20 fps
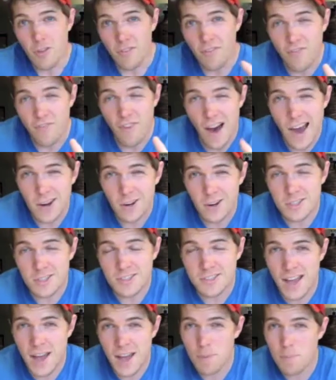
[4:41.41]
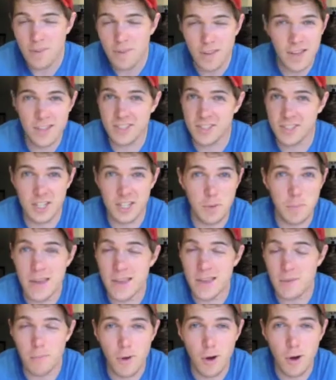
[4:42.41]
the final step, it's going to
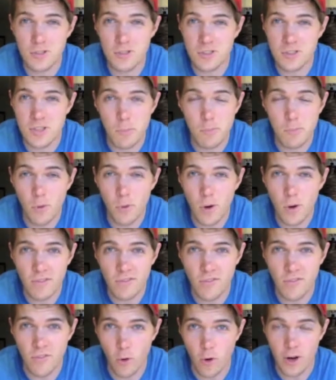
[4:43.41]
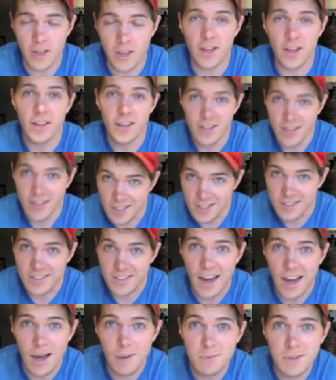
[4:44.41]
be the most simple one for you. It's
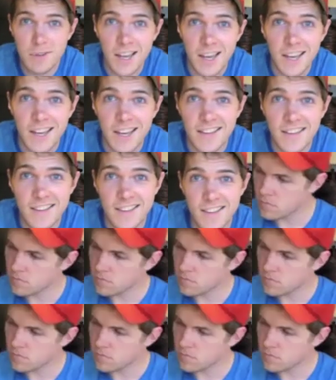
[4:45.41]
time to eat.